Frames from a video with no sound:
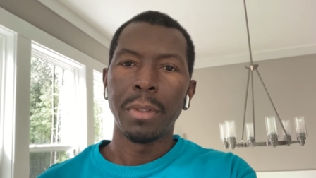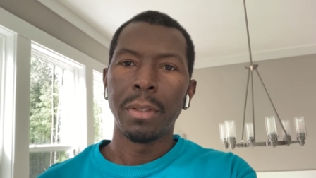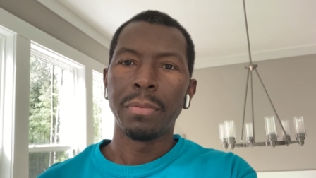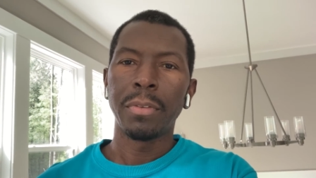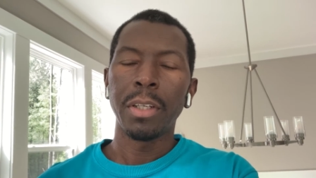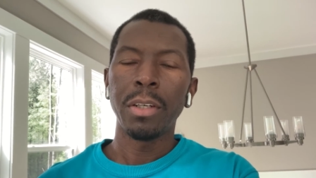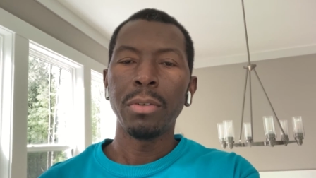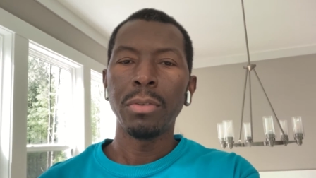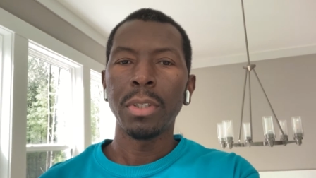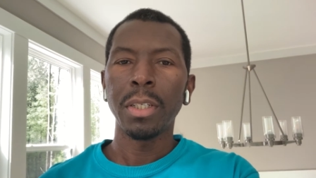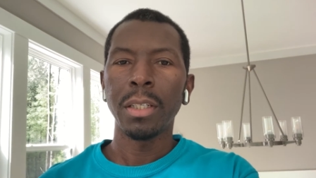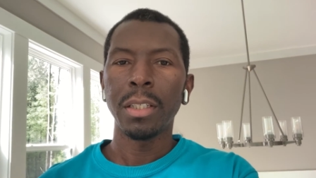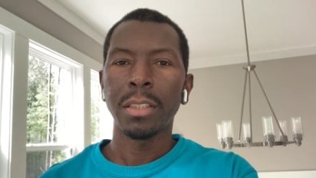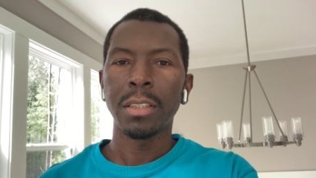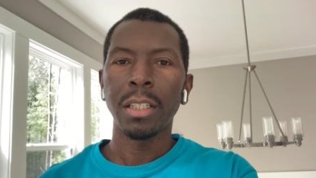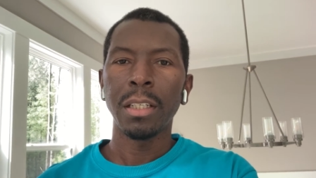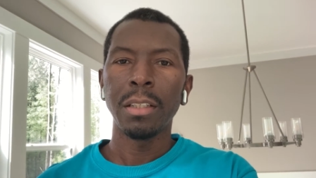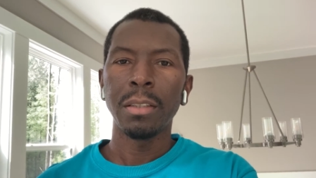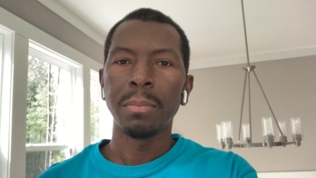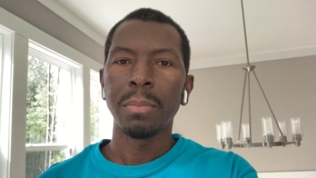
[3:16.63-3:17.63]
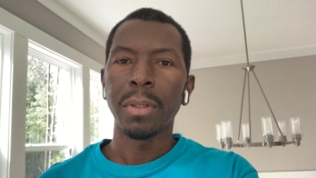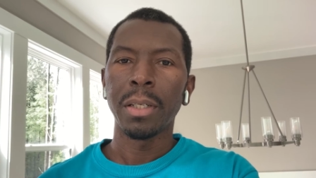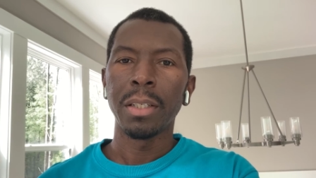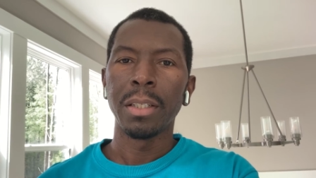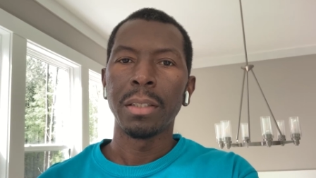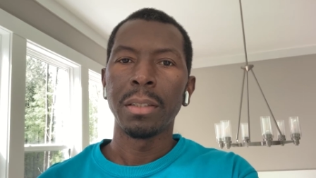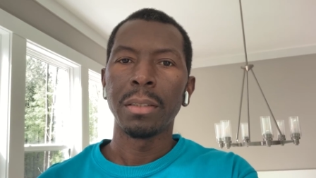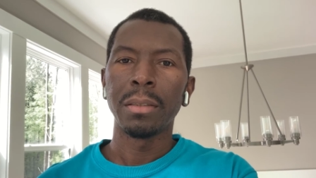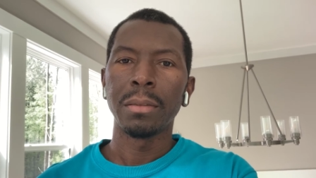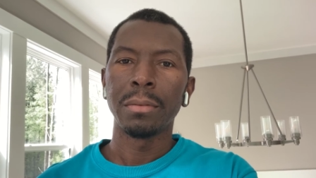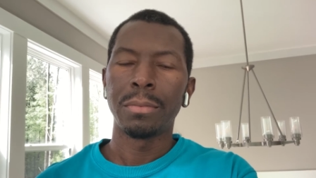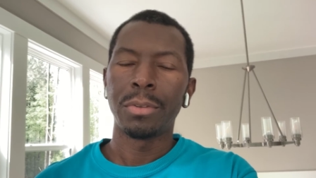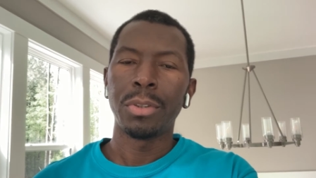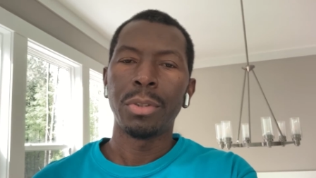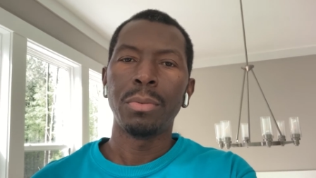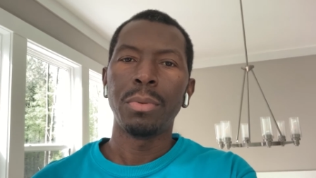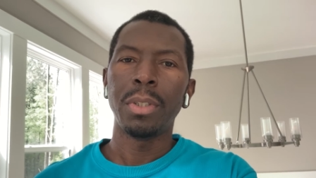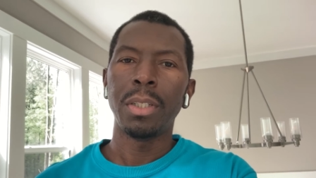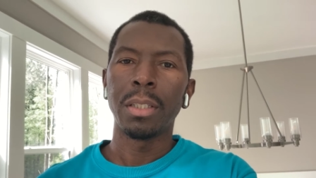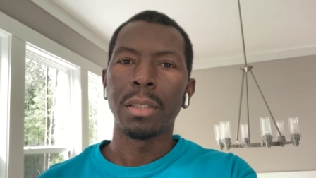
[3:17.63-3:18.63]
if they don't get excited by it,
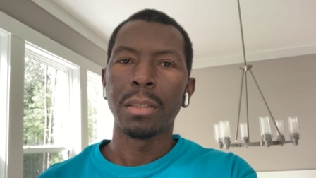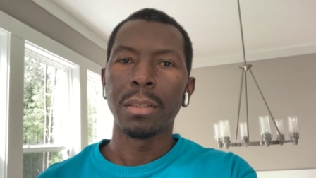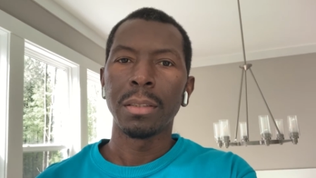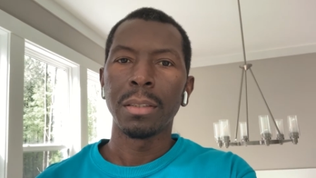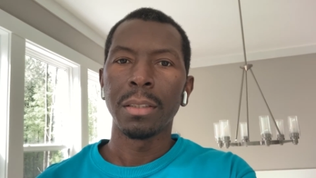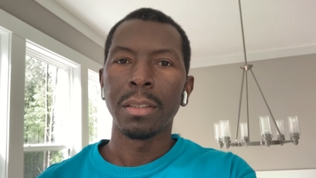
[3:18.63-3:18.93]
so what?